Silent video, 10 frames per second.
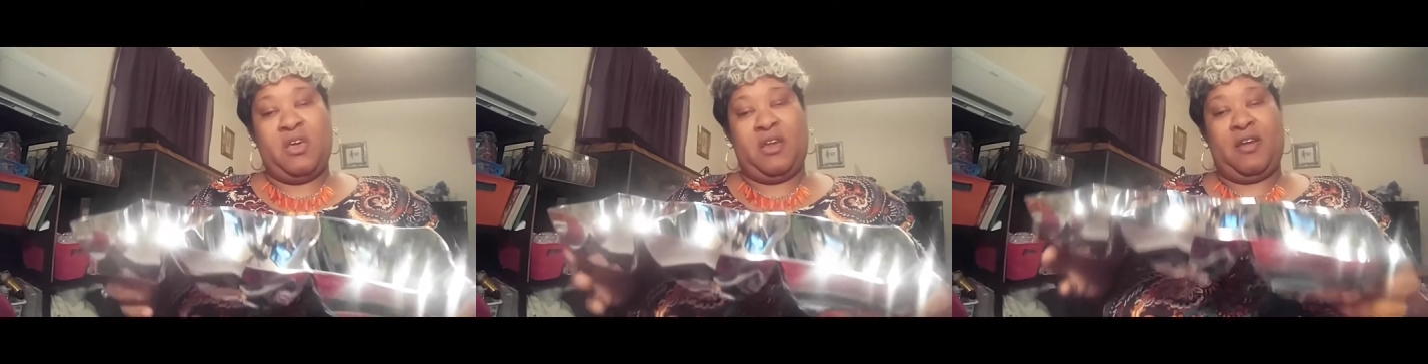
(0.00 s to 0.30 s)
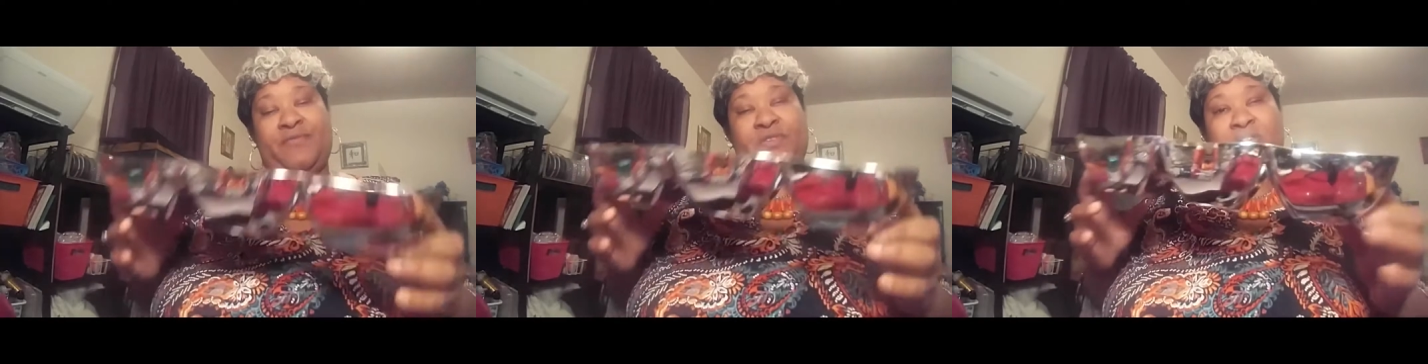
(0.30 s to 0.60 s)
And
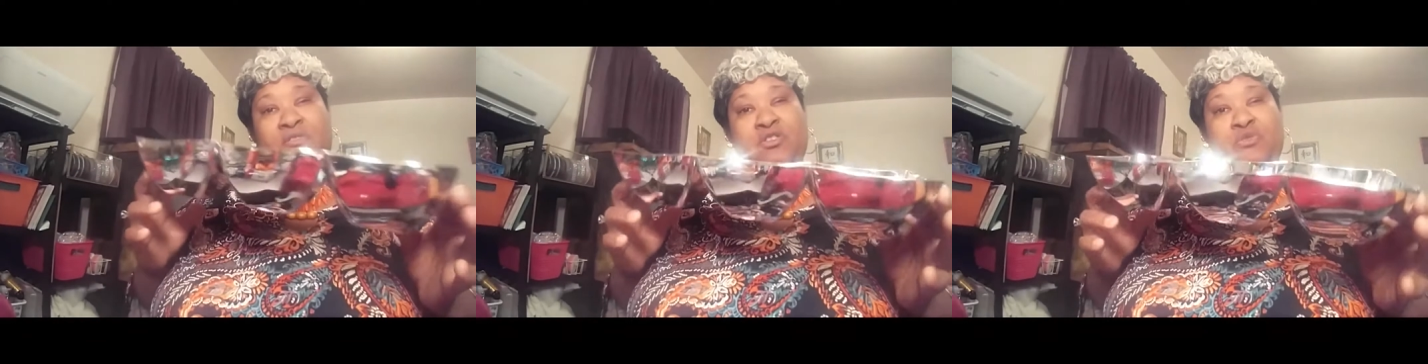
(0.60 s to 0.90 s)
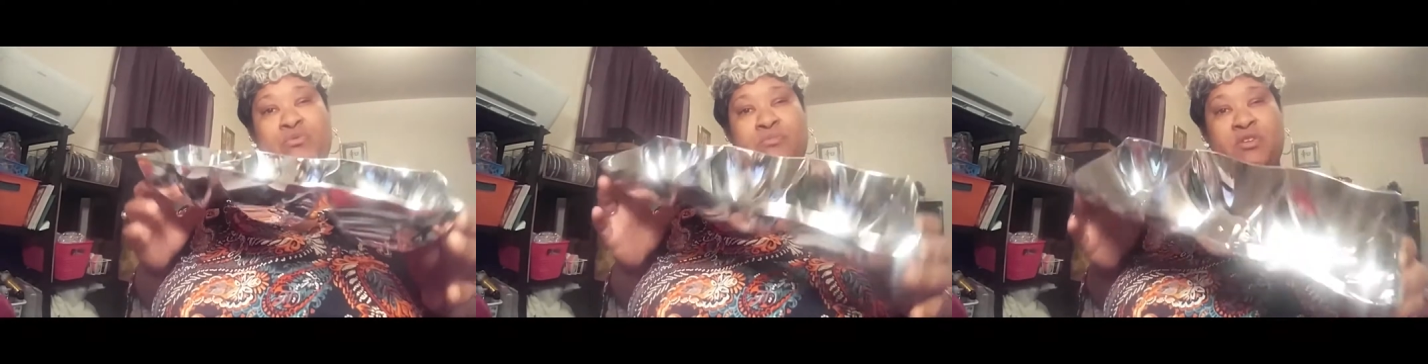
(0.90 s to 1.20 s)
I think
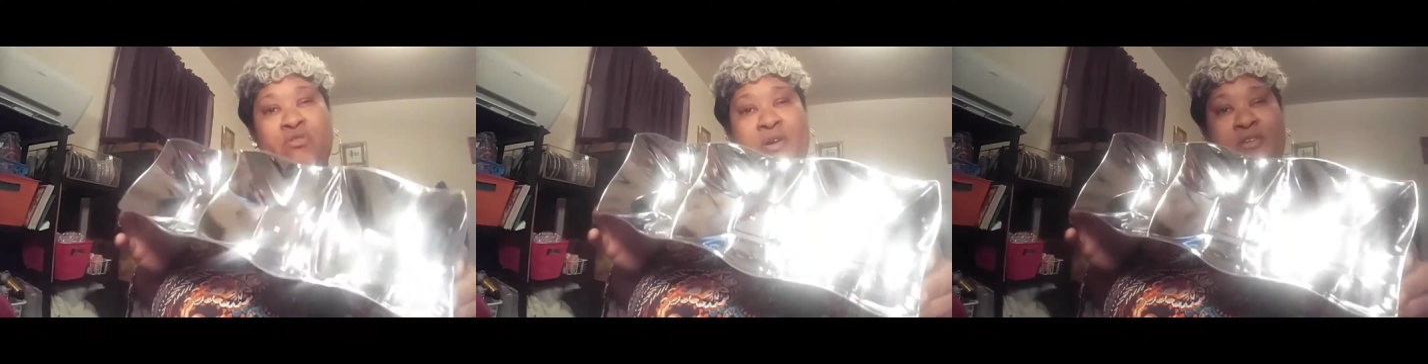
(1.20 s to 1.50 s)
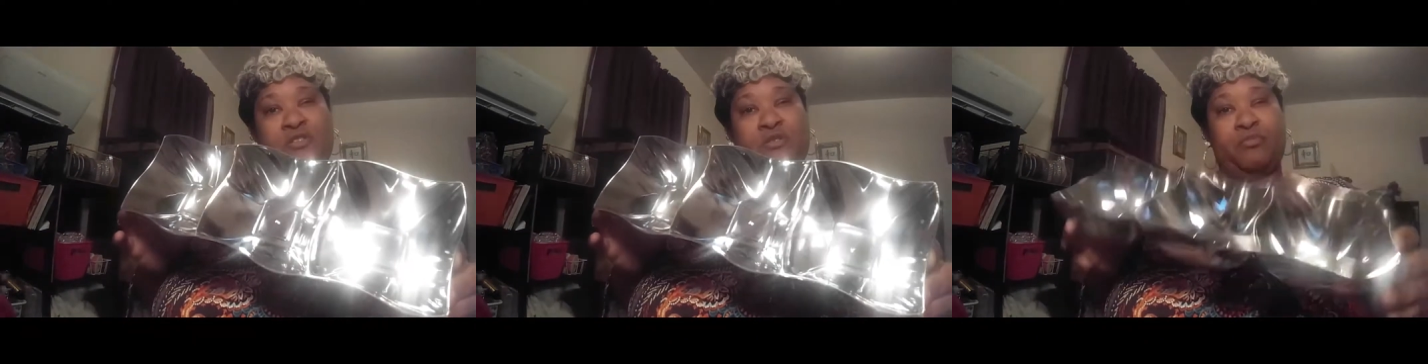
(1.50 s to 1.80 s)
this would be
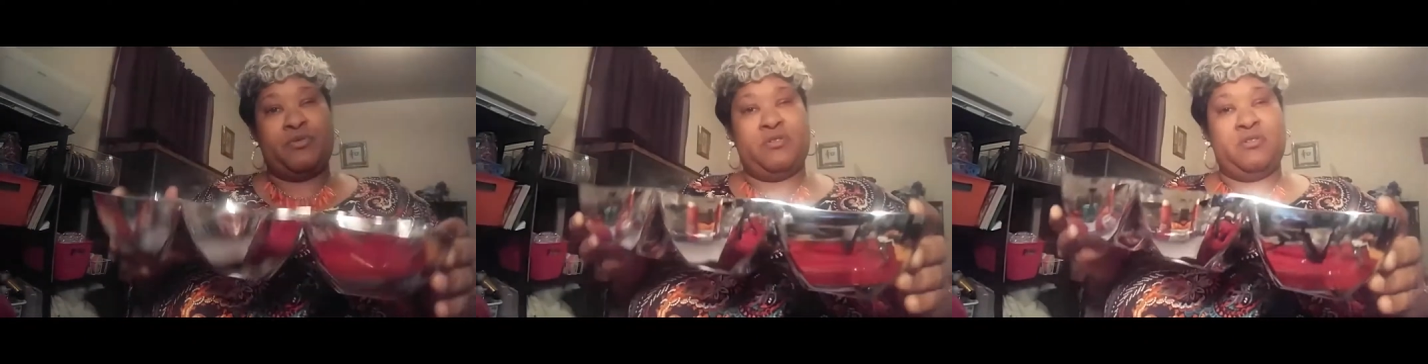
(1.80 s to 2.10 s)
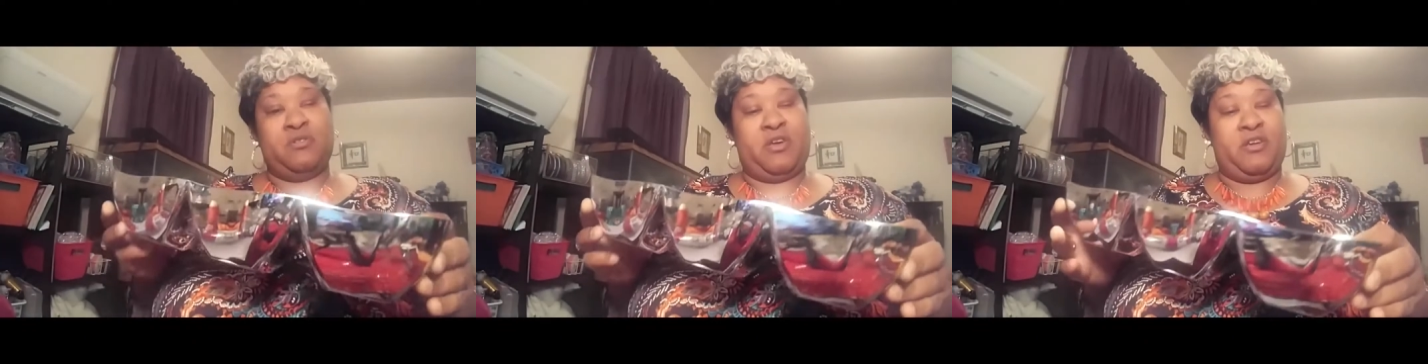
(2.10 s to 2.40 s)
great to
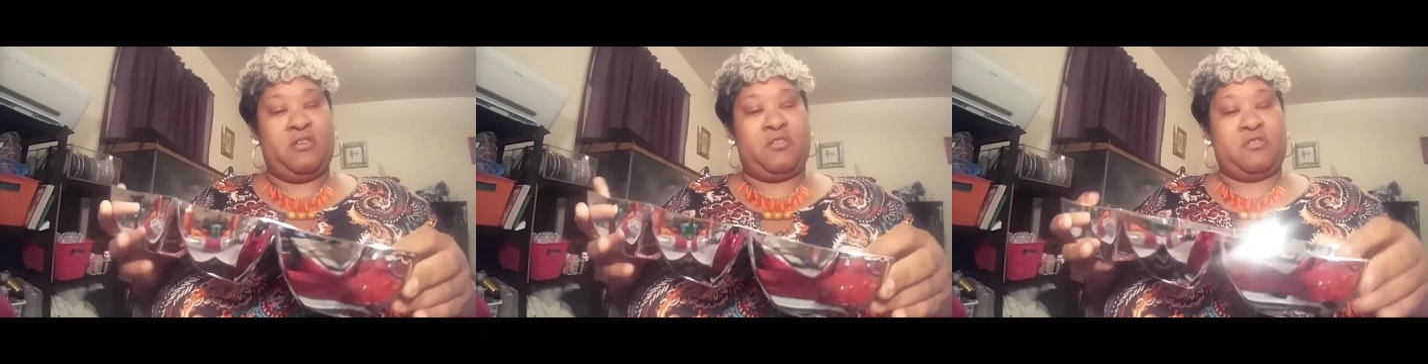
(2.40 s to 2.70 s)
put like